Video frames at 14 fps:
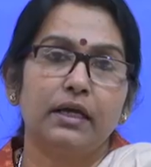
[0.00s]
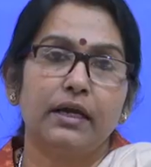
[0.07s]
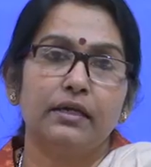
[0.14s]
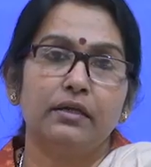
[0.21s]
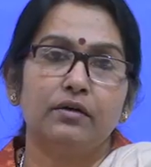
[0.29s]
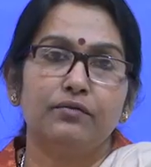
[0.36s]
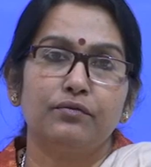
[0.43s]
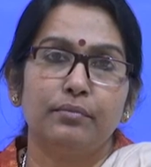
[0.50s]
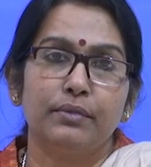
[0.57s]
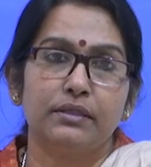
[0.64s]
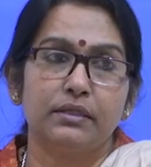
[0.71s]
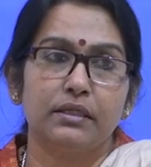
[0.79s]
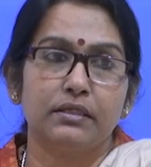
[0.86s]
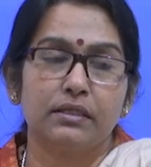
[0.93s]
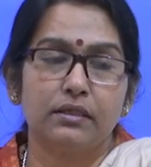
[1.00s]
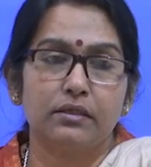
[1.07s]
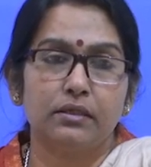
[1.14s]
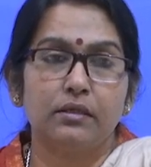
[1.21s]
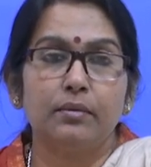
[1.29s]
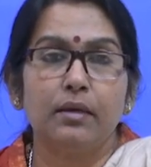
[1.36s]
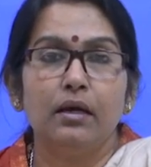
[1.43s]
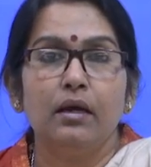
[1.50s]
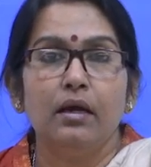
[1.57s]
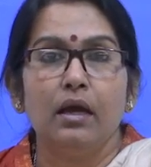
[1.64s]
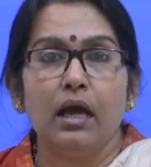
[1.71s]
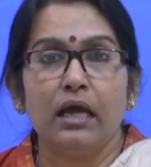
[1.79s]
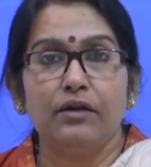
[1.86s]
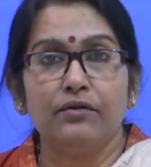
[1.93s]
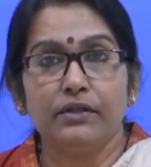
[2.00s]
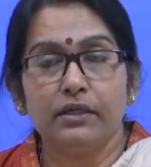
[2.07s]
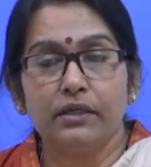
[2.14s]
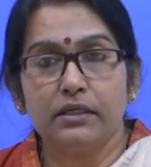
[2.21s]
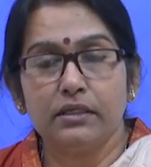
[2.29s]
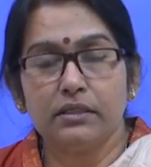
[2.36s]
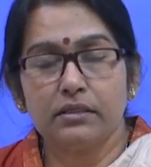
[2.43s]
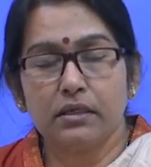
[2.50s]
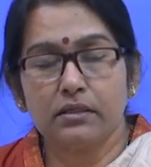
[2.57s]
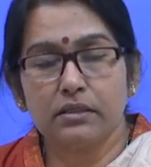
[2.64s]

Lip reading: kind of business setup and whether it is